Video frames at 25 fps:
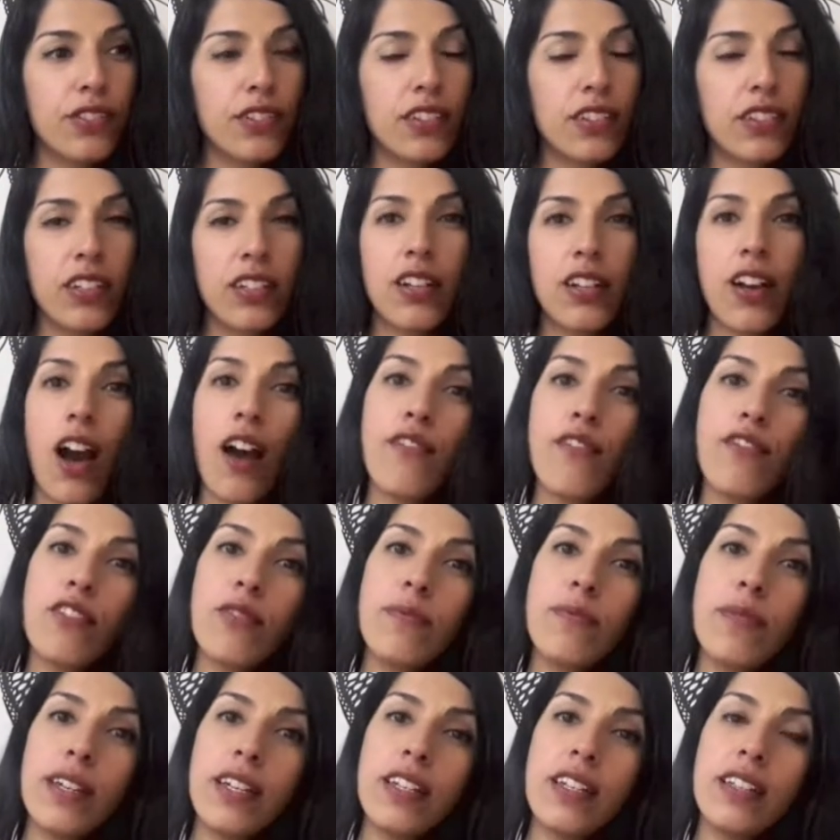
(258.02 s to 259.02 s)
The
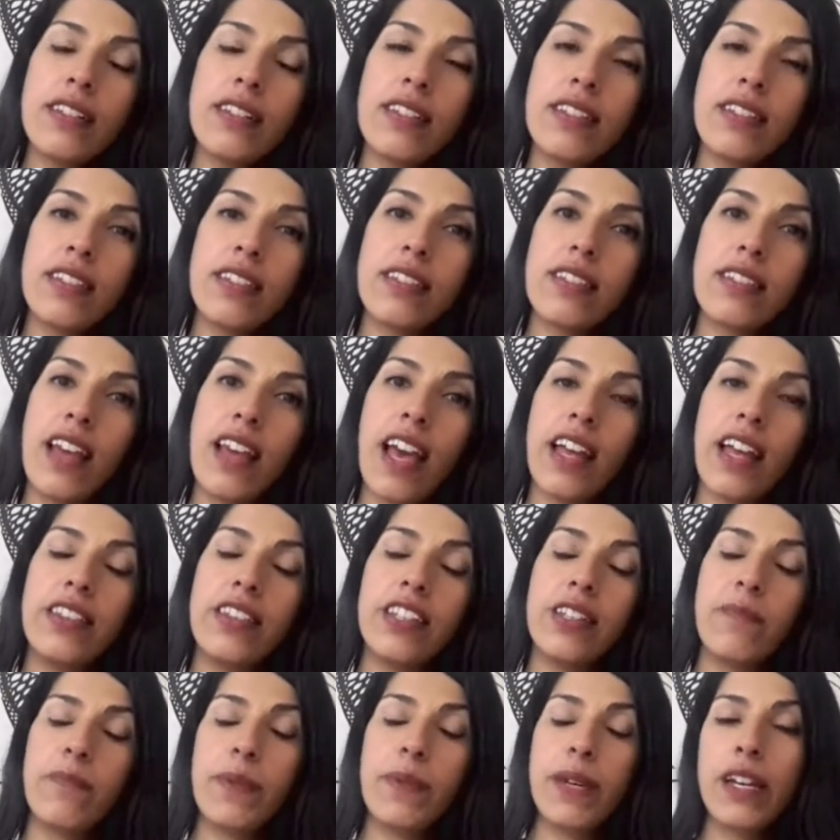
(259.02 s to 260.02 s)
governments and
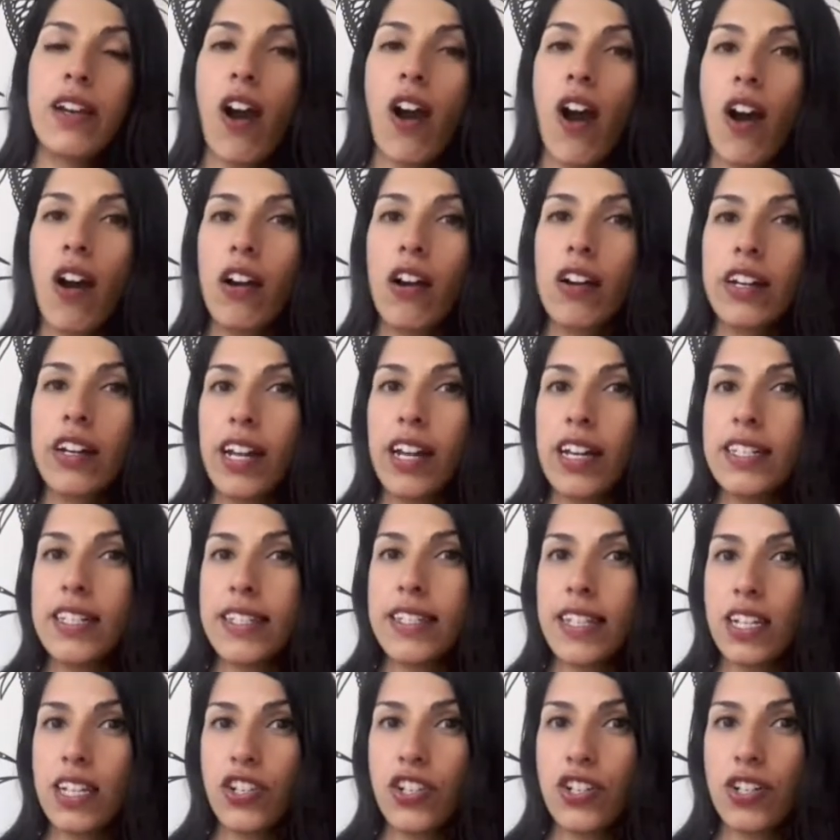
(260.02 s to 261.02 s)
the big
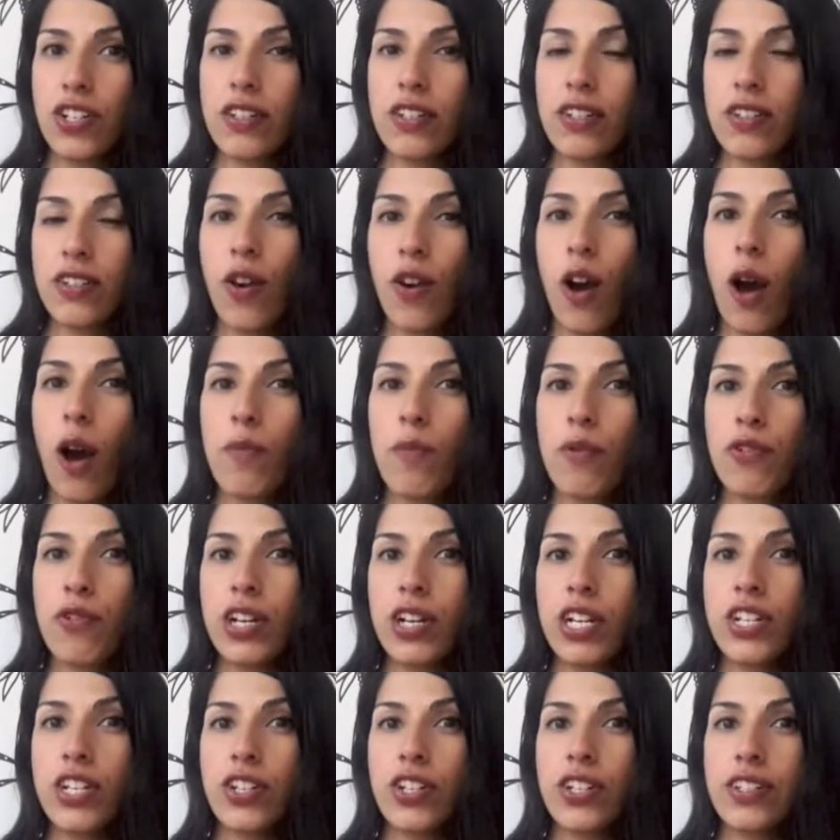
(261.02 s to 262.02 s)
organizations, the
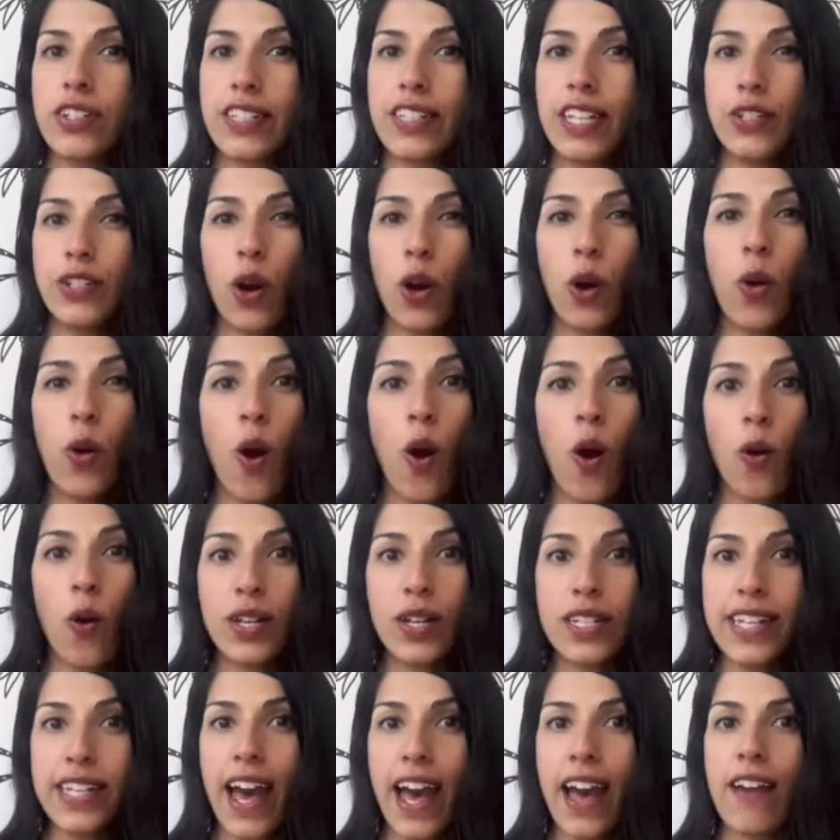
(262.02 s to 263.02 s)
corporations, they don't
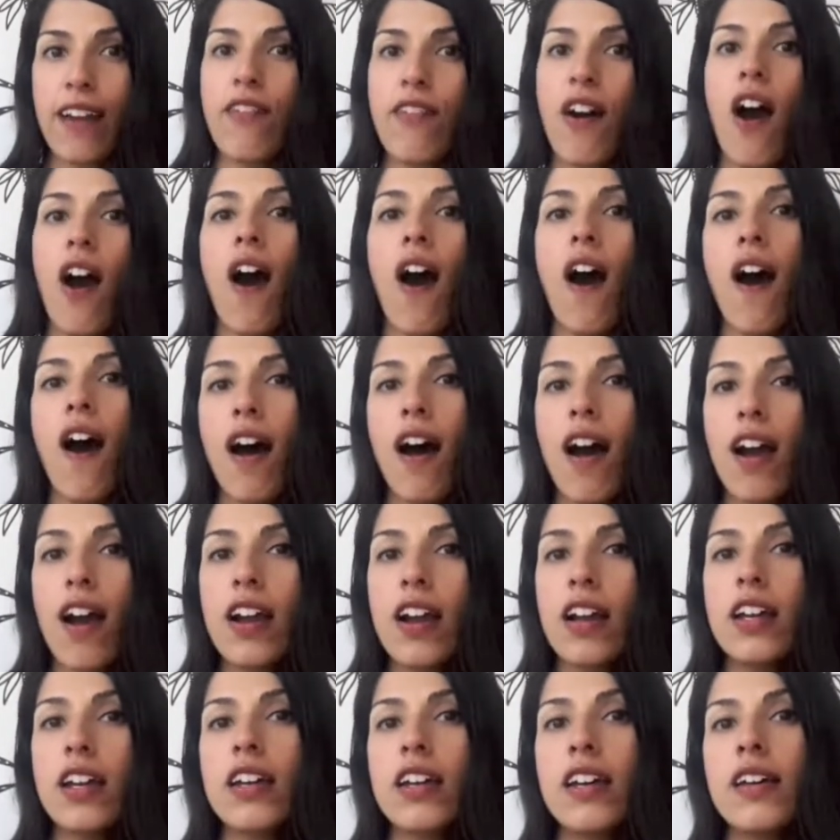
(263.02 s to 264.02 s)
always have
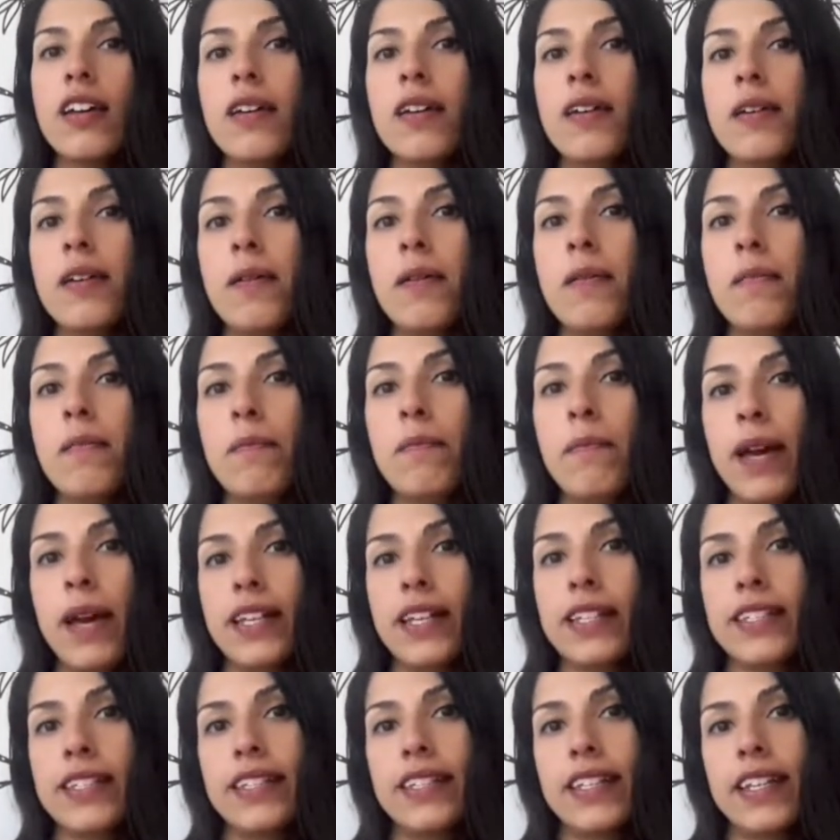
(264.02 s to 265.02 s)
our
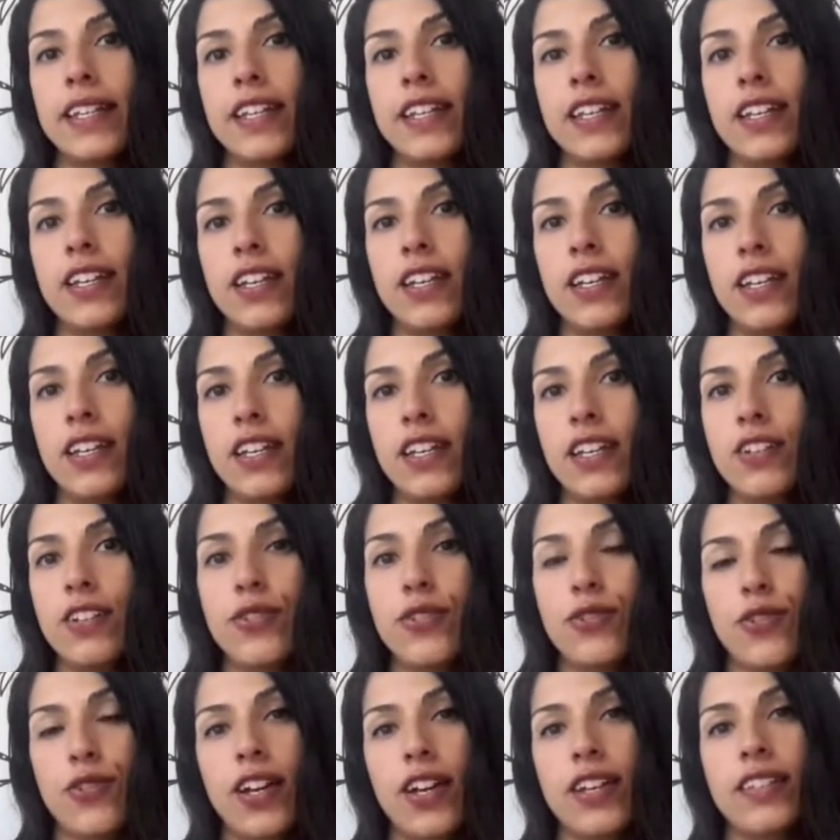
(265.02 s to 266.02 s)
best
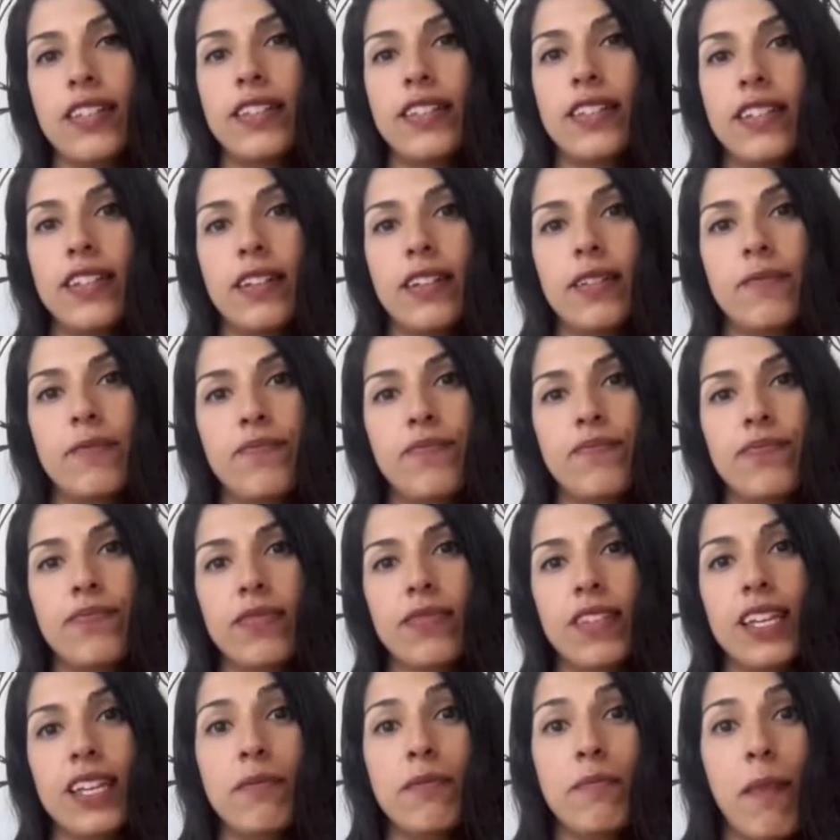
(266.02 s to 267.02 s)
interest
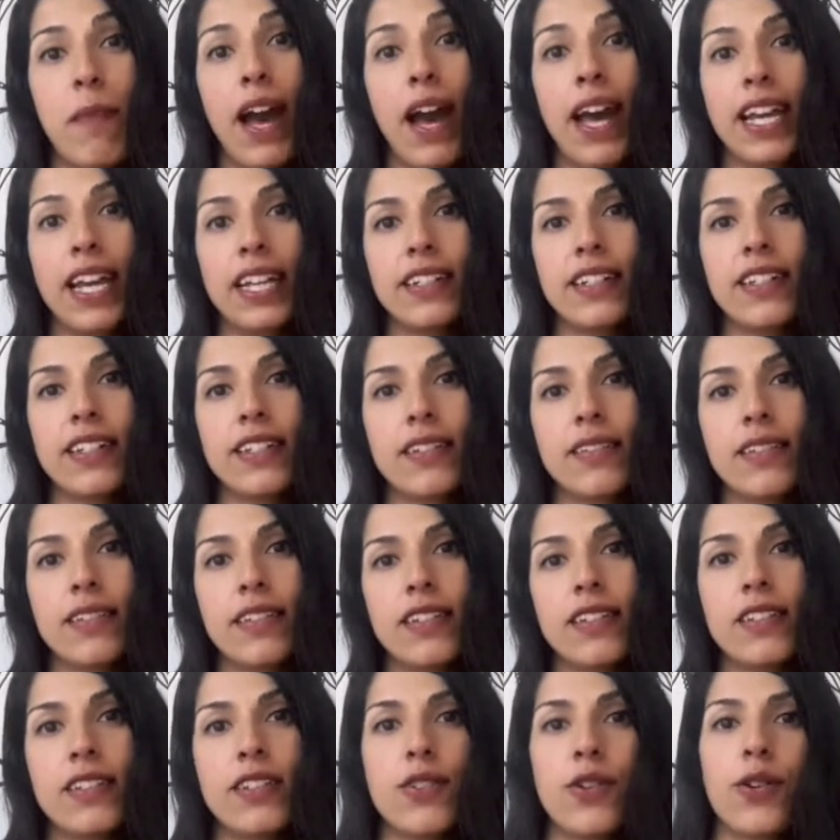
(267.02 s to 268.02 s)
in mind.
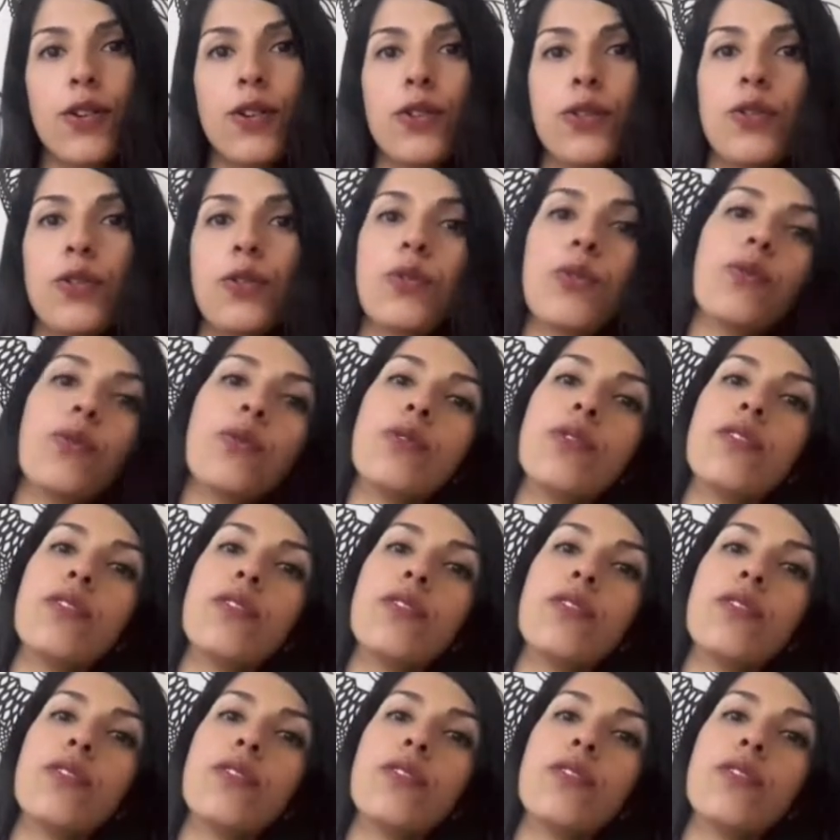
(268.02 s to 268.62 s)
So